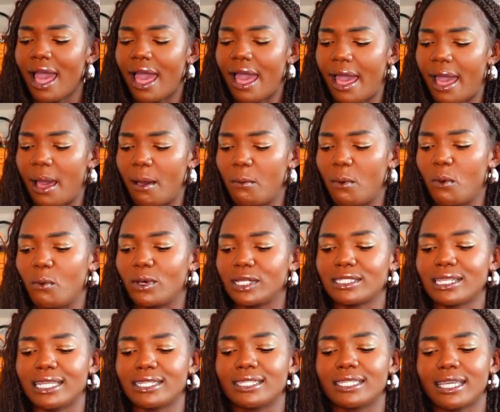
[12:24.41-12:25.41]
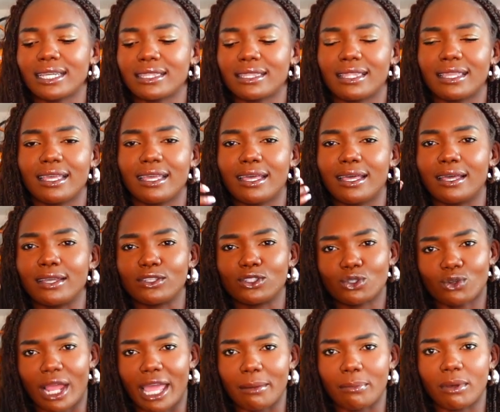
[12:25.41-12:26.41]
Once I took the
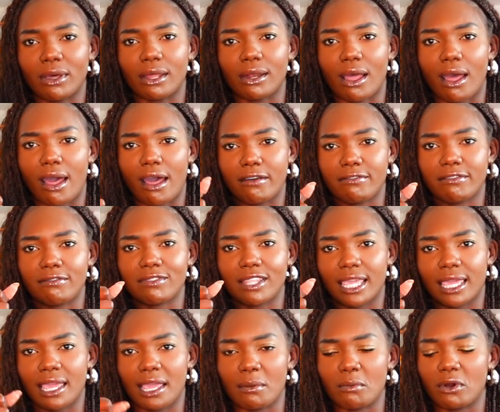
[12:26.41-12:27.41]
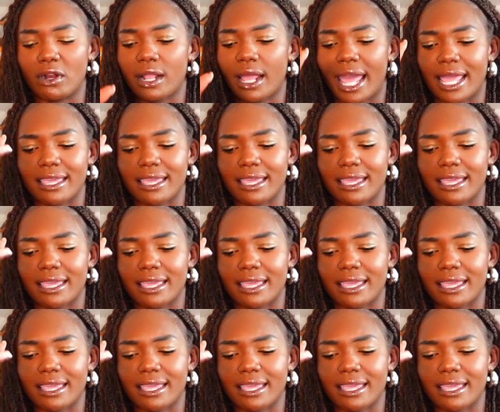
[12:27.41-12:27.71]
tripod off of the camera,